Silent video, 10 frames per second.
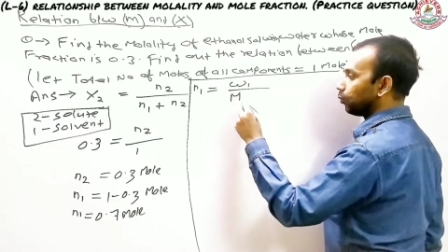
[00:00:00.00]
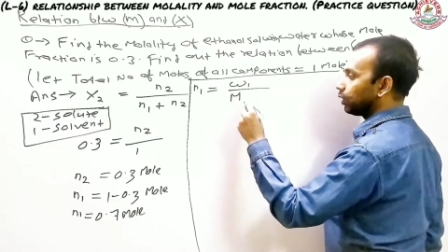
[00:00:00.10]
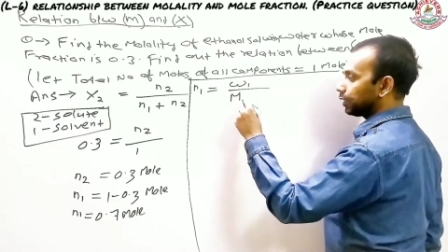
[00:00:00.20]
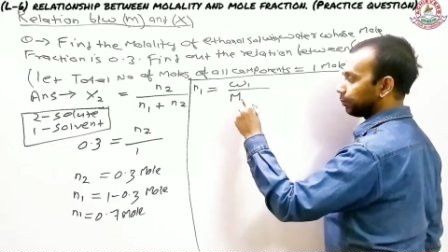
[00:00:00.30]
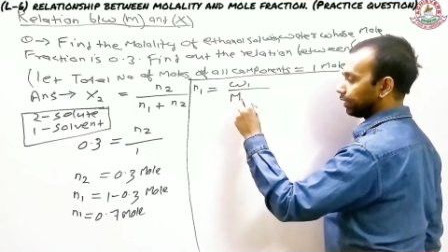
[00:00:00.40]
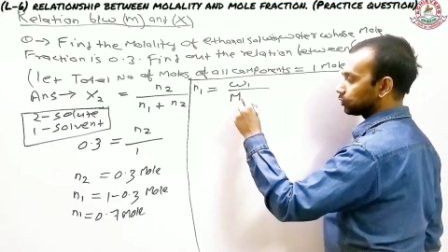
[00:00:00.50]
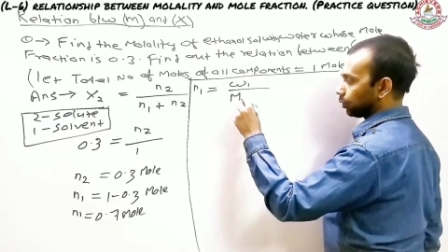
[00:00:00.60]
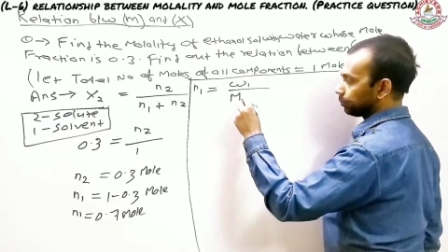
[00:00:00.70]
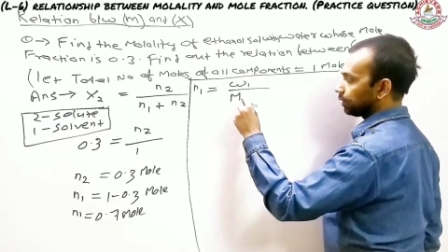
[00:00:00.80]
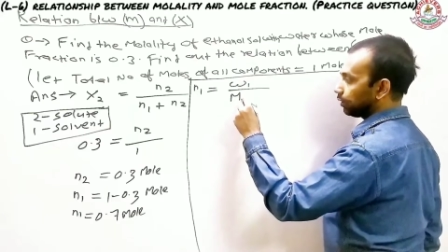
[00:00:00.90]
molar mass
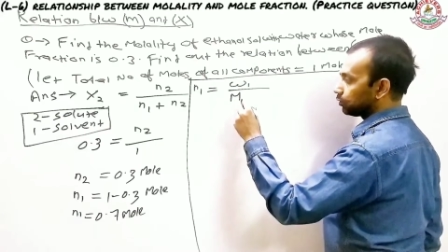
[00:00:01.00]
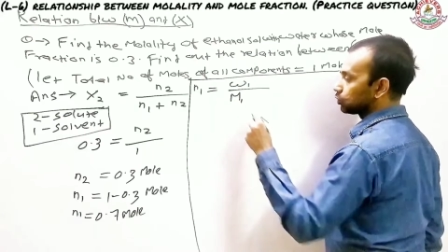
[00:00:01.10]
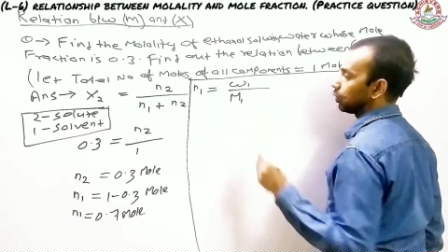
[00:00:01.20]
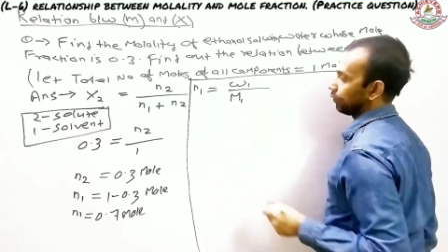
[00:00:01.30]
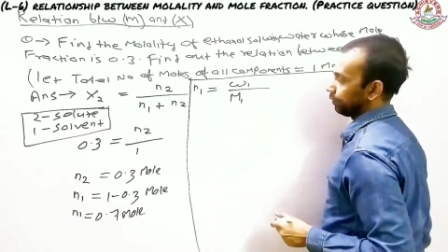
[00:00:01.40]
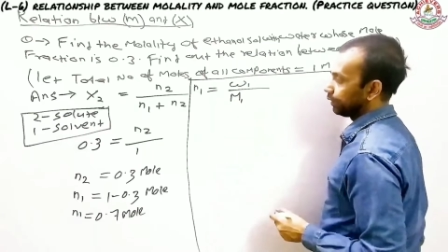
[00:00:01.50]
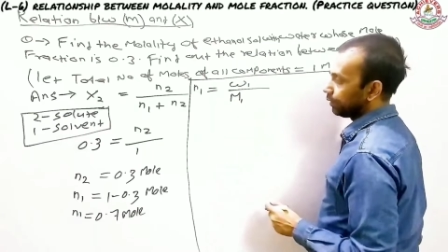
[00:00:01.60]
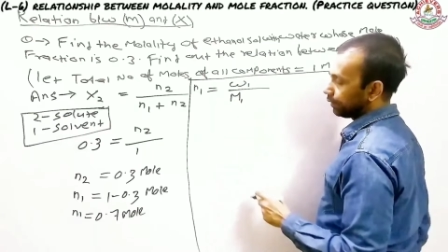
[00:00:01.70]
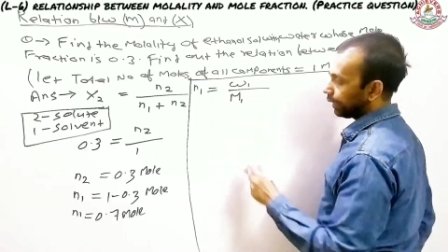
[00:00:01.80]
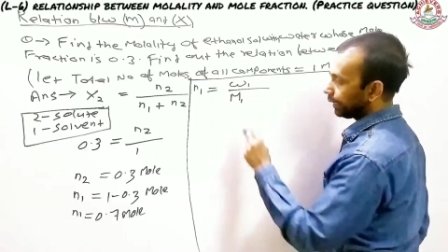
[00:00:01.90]
of the solvent,
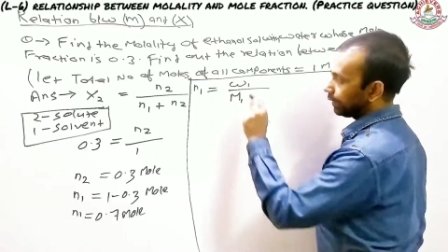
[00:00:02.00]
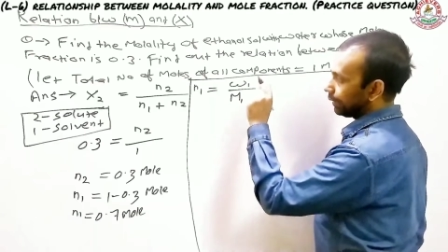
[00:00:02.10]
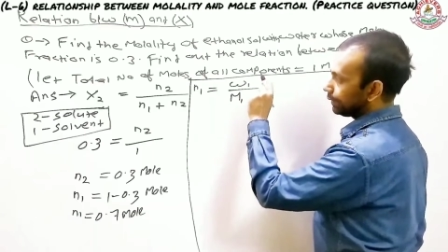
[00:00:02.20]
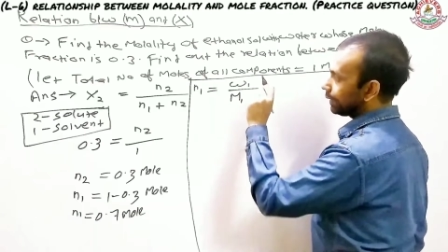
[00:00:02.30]
right?